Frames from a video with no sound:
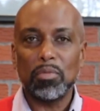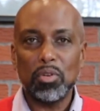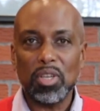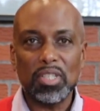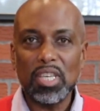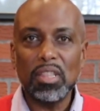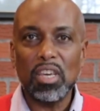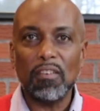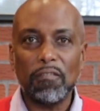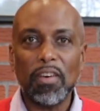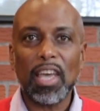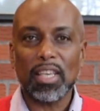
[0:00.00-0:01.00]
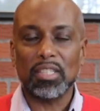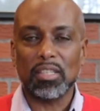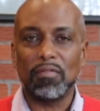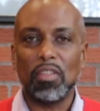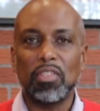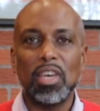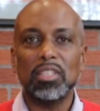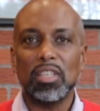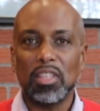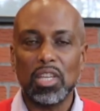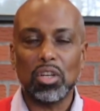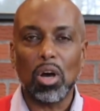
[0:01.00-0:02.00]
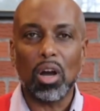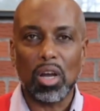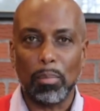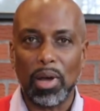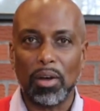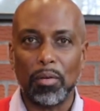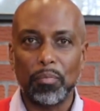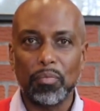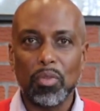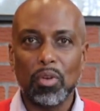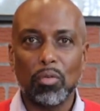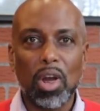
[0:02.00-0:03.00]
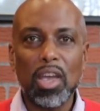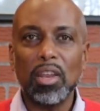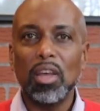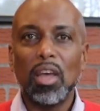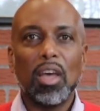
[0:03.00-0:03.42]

You can see the effects of the things that they talk about, right?